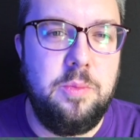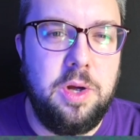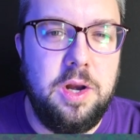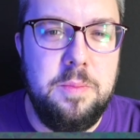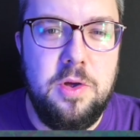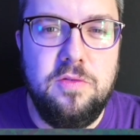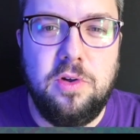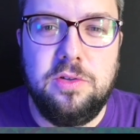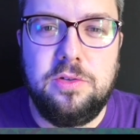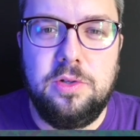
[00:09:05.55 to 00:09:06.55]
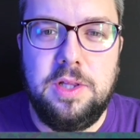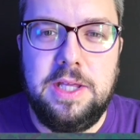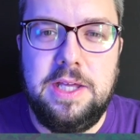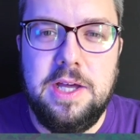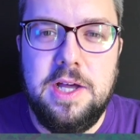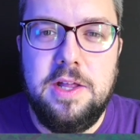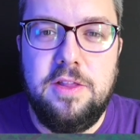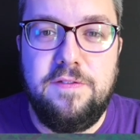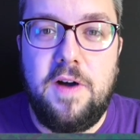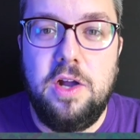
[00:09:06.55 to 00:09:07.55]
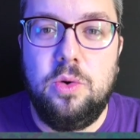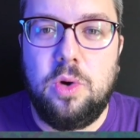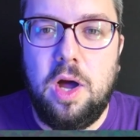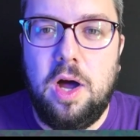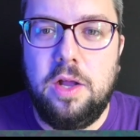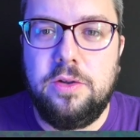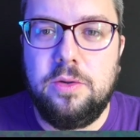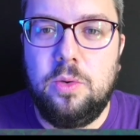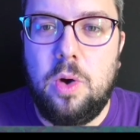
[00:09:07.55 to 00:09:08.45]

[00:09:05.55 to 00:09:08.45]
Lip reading: and we're going to move on to the final card,